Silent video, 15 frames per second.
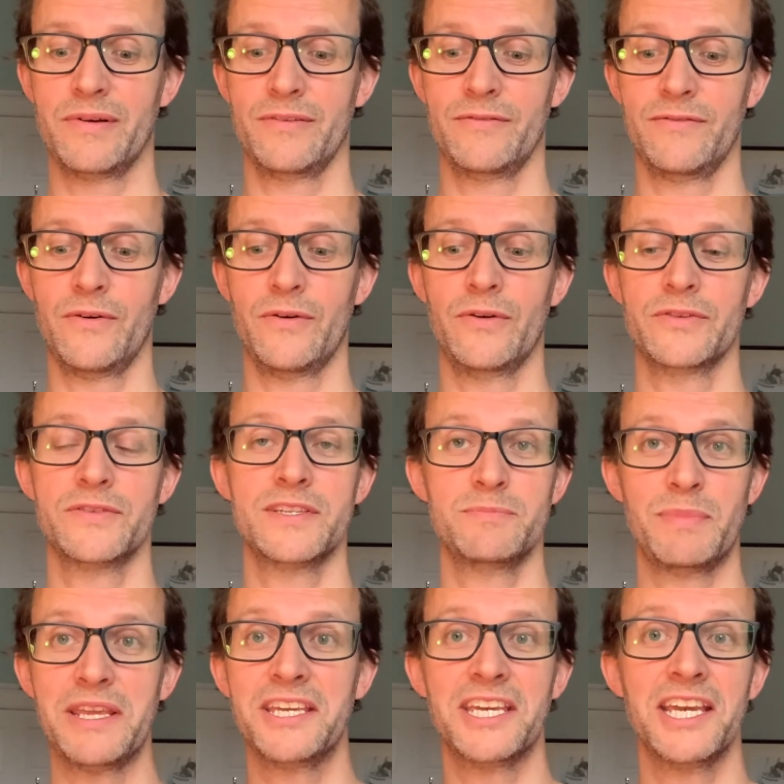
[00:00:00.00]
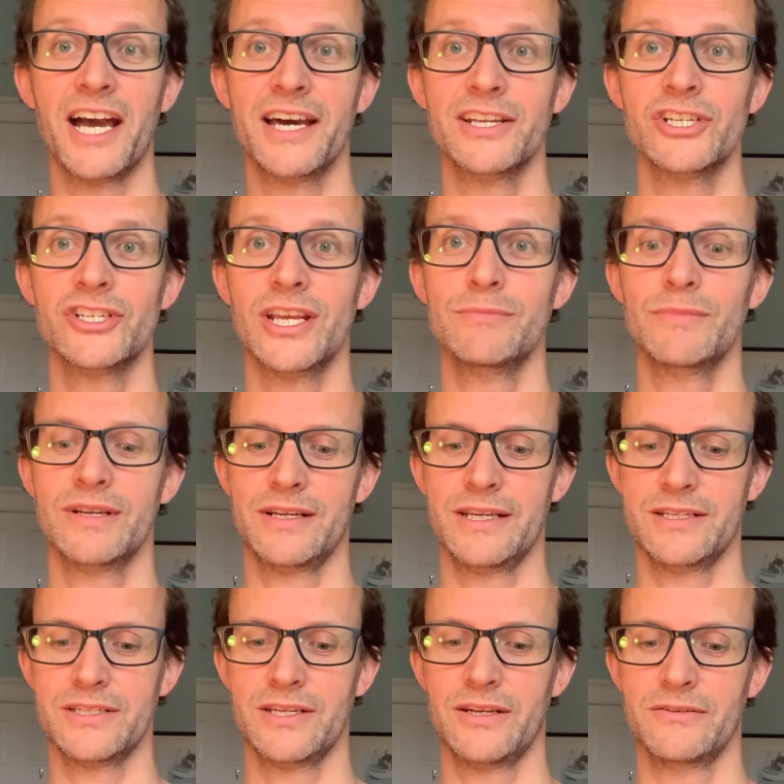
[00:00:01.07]
for speaking unashamedly
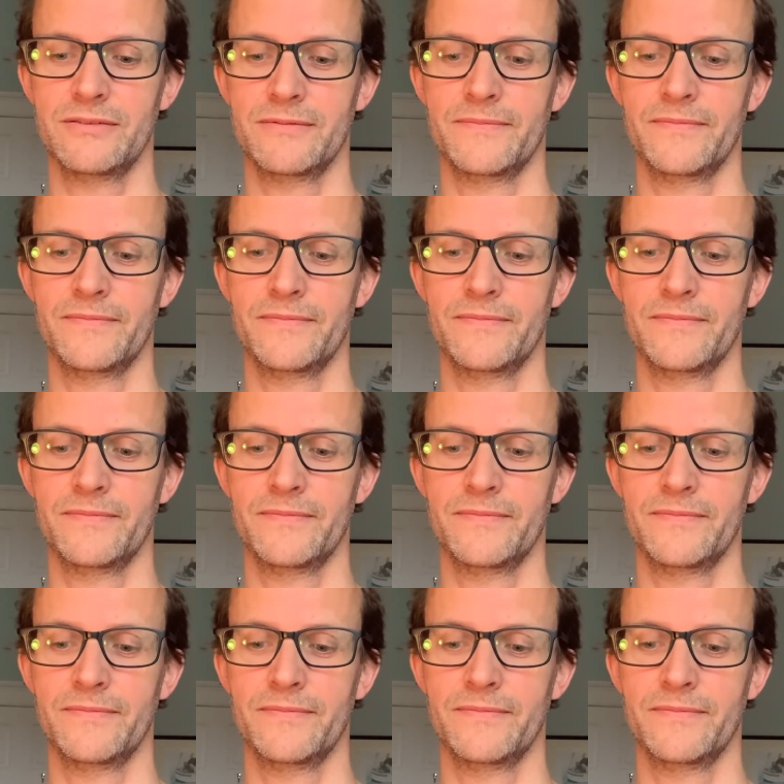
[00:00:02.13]
to?